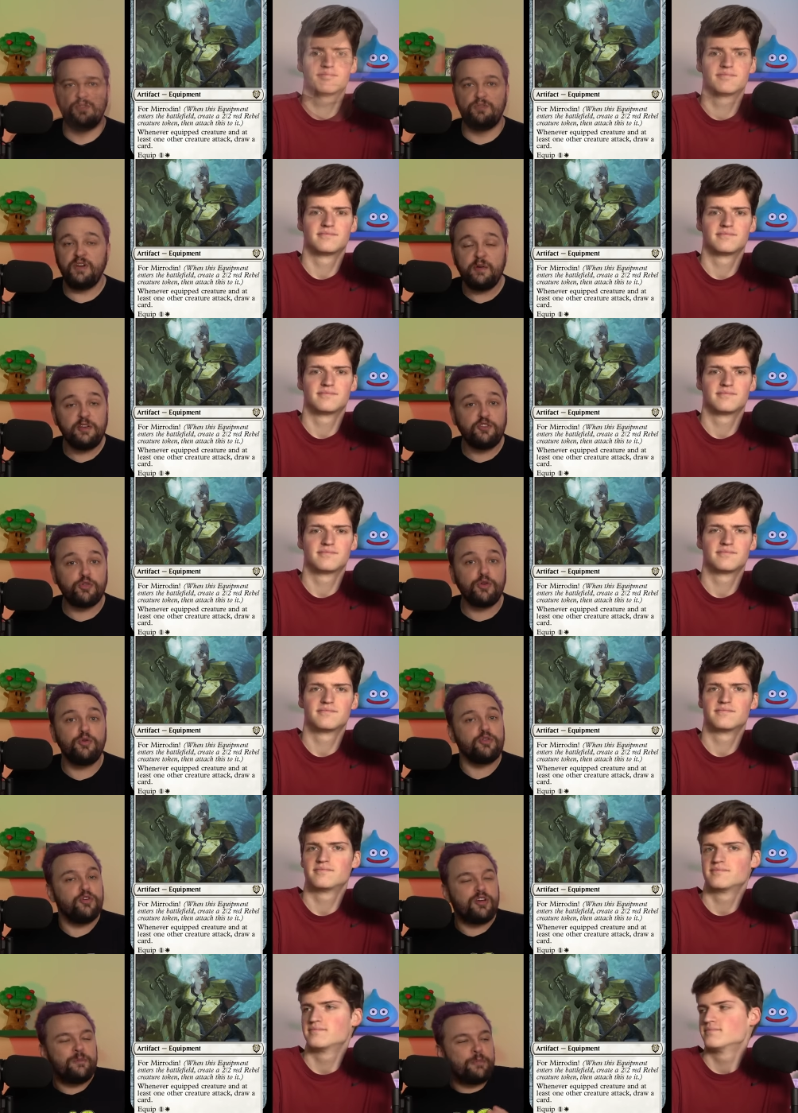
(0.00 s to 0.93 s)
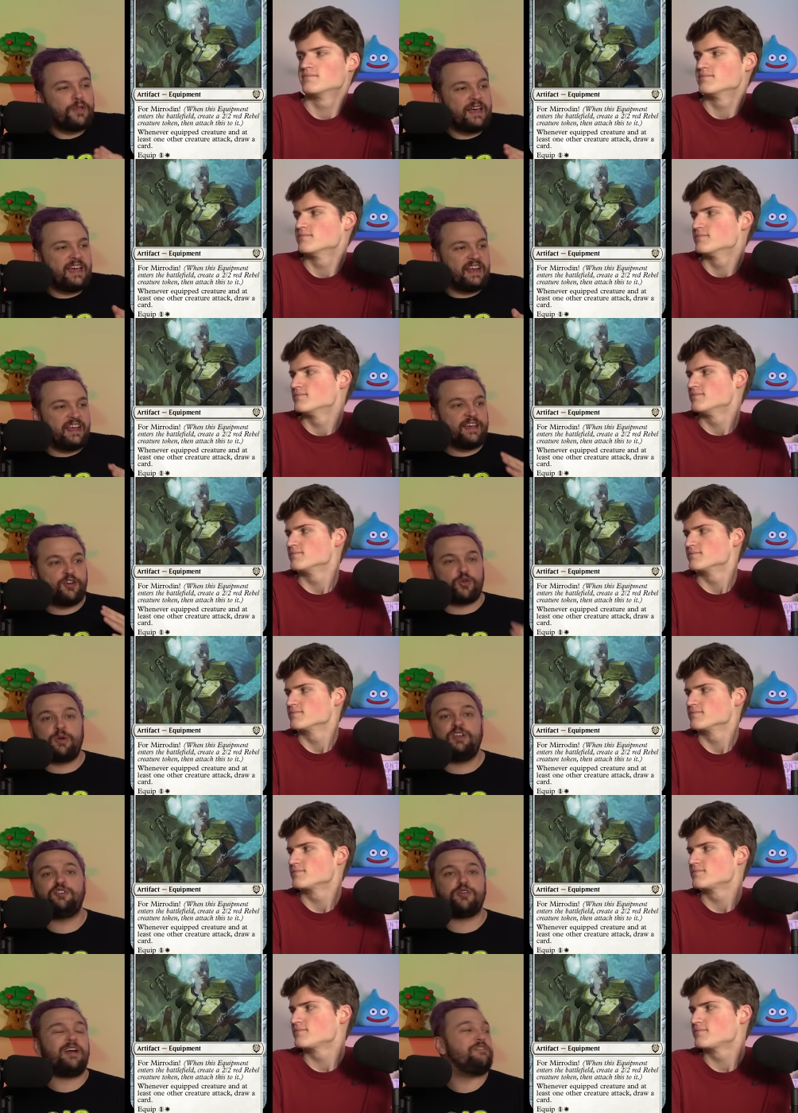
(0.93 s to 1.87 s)
Speaker 1: Very true. You can play it in
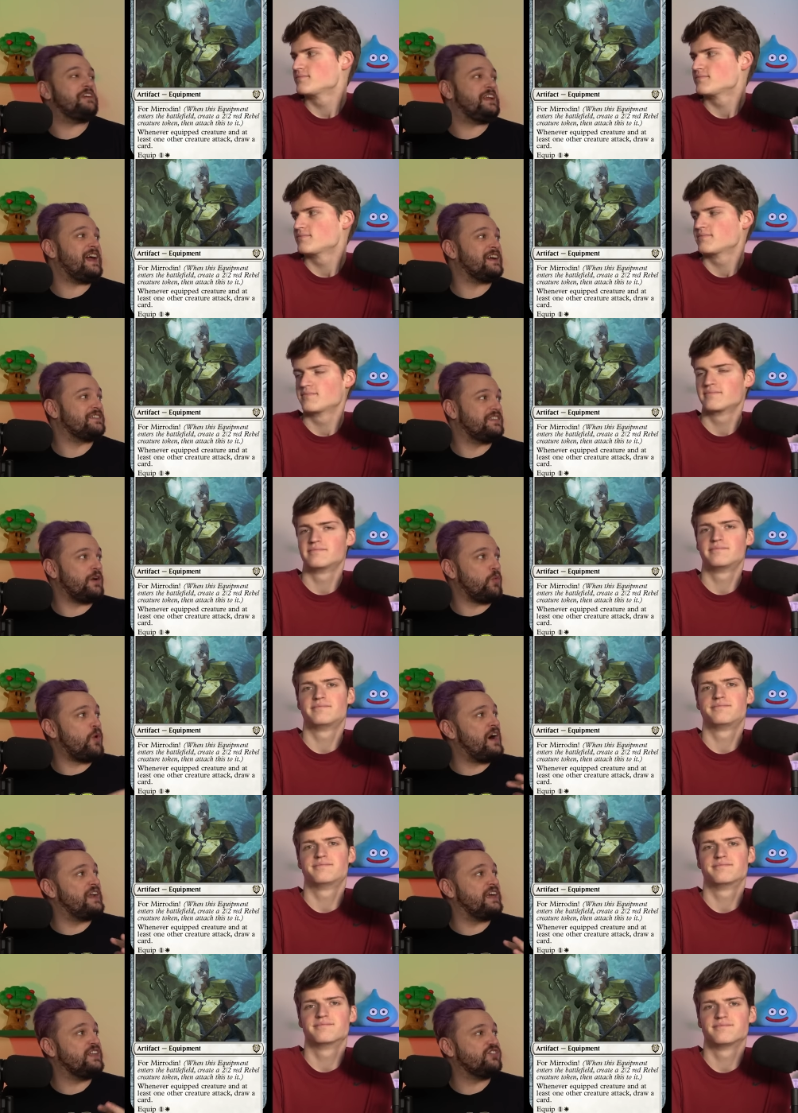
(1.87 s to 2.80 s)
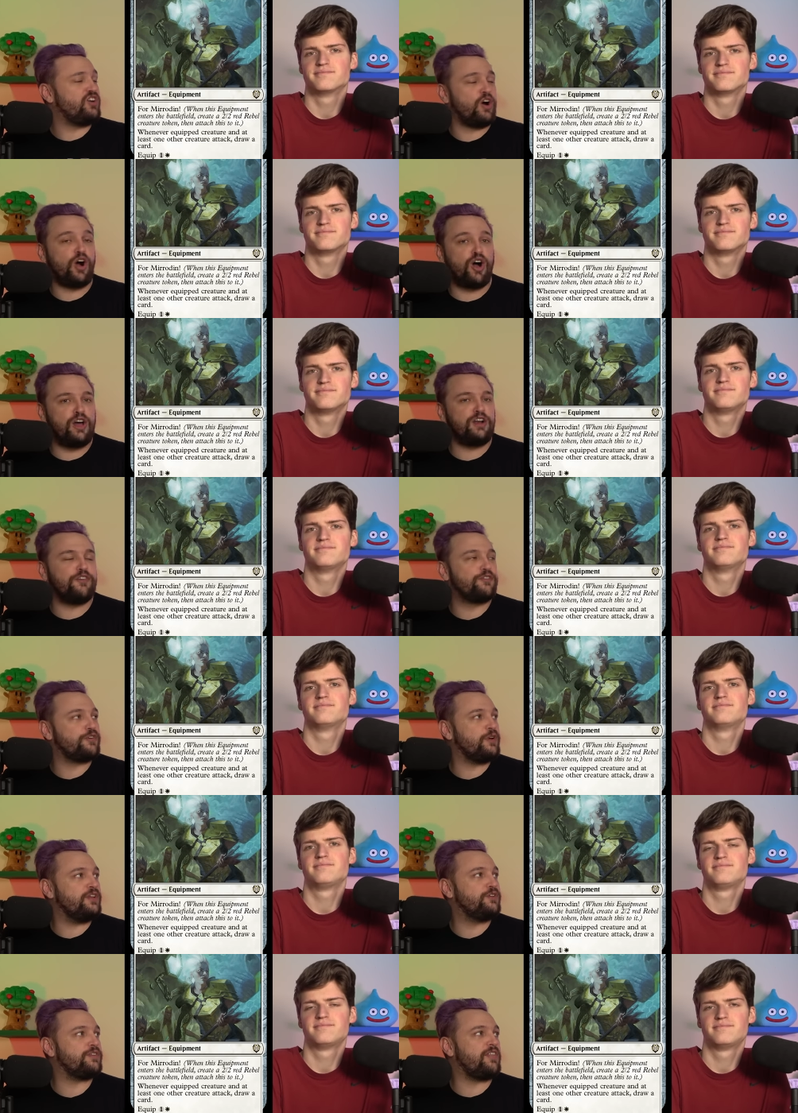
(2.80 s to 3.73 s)
creature-heavy decks that want a ton of
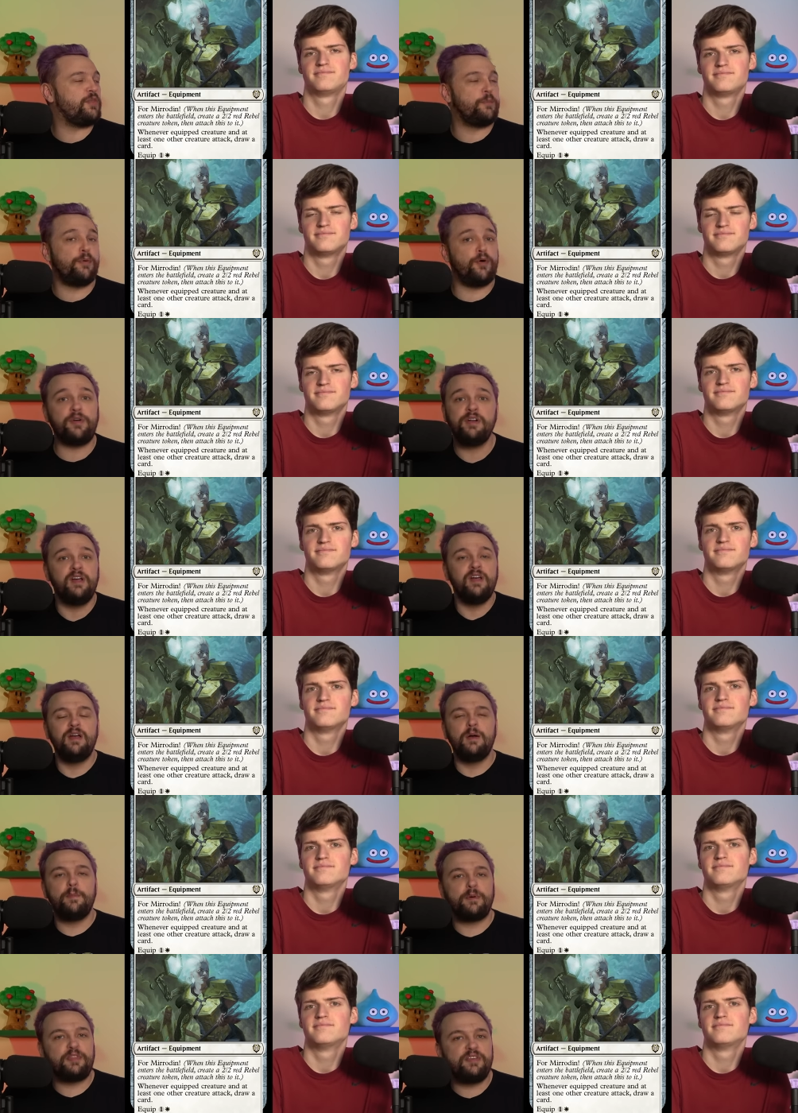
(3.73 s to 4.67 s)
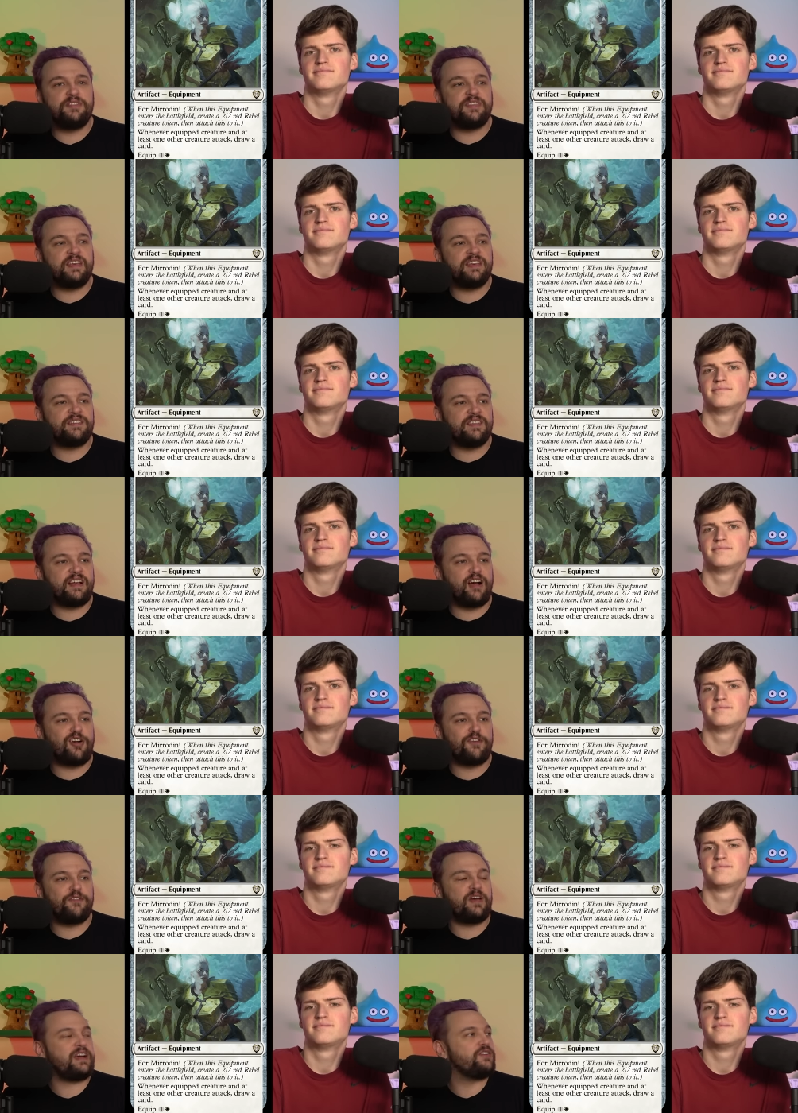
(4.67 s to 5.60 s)
creatures on the board, but this thing is an
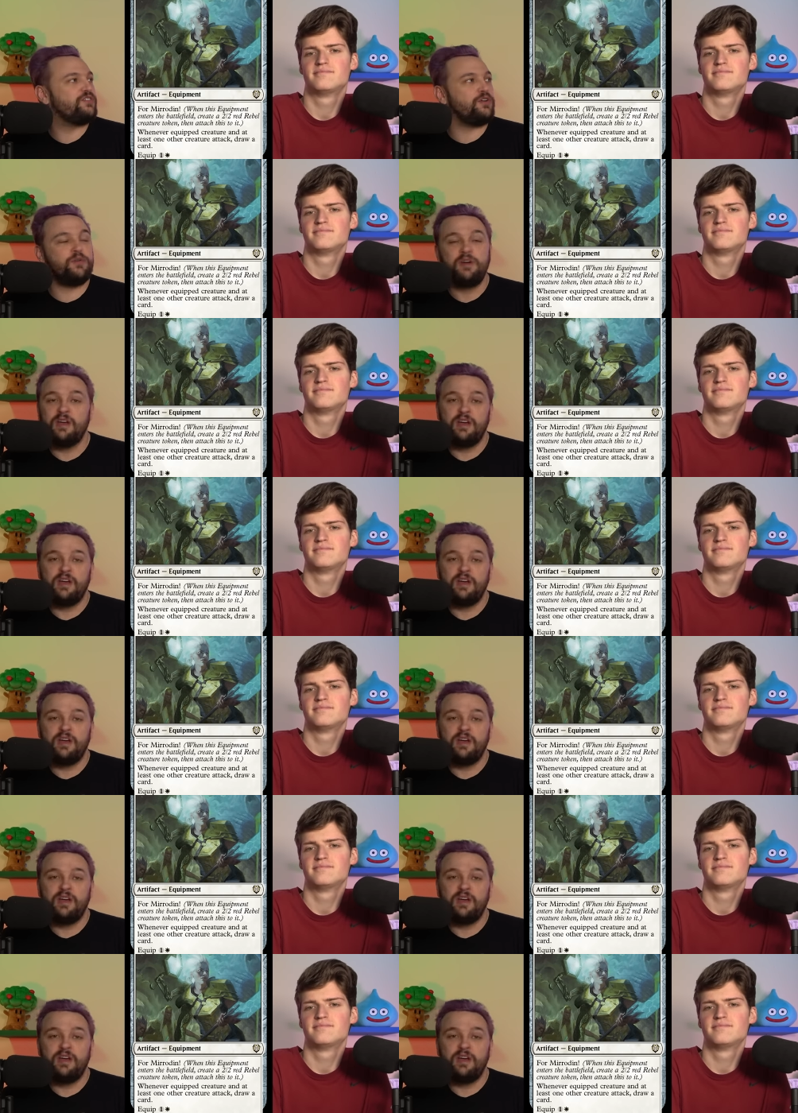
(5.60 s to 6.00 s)
artifact, so